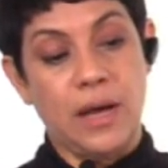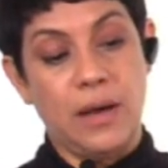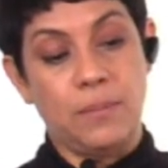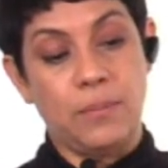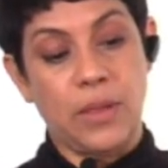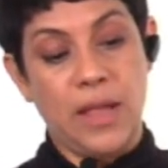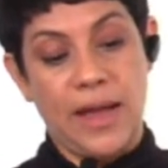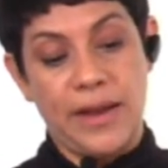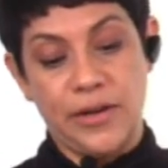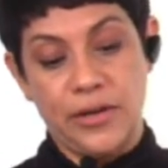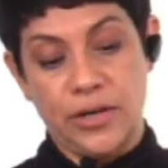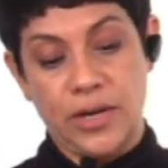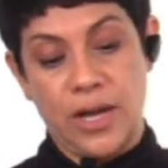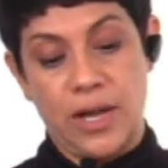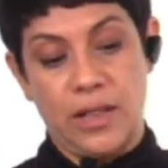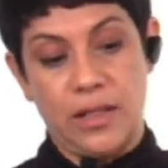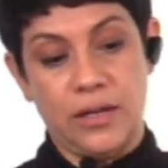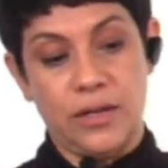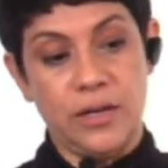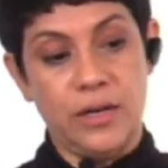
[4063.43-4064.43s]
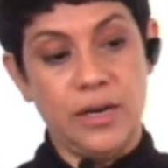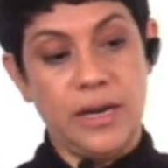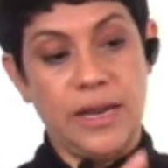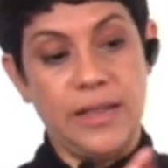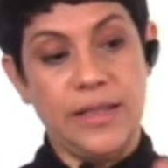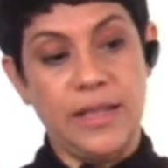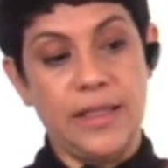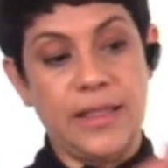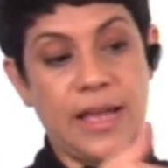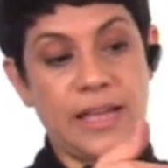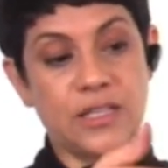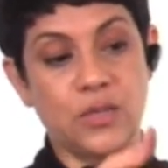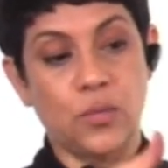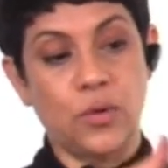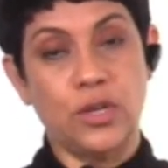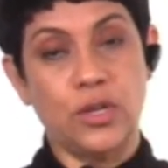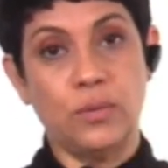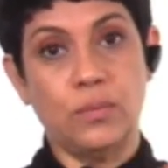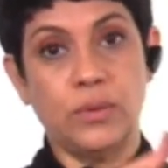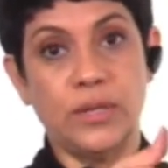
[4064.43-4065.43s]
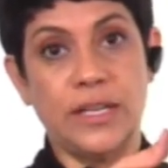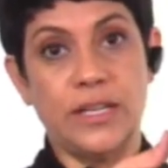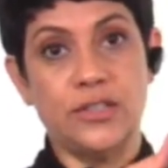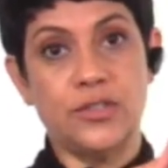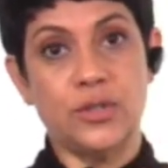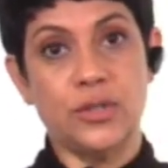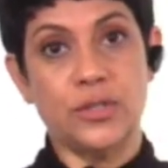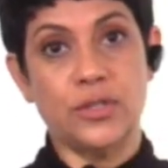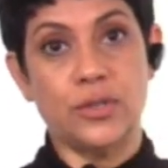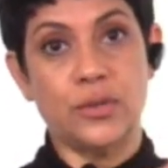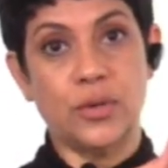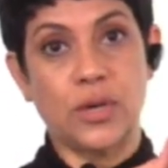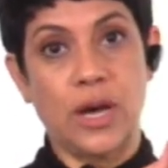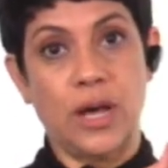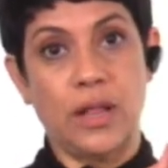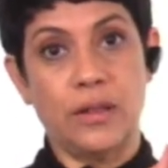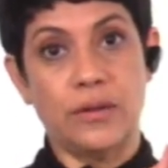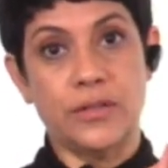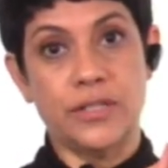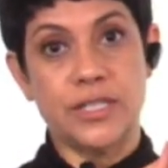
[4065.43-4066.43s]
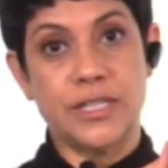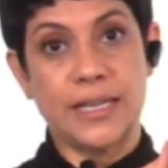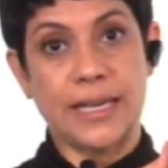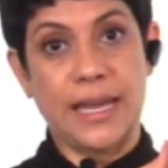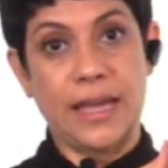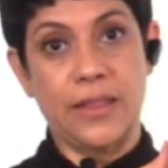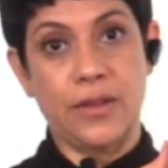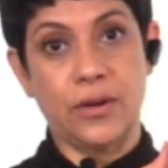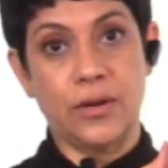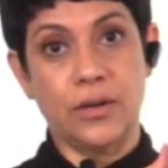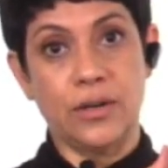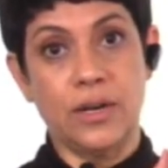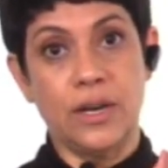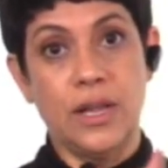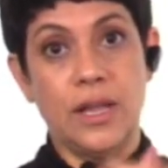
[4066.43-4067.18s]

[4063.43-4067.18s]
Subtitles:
apply your color, and then that's where you blend your 2 colors together.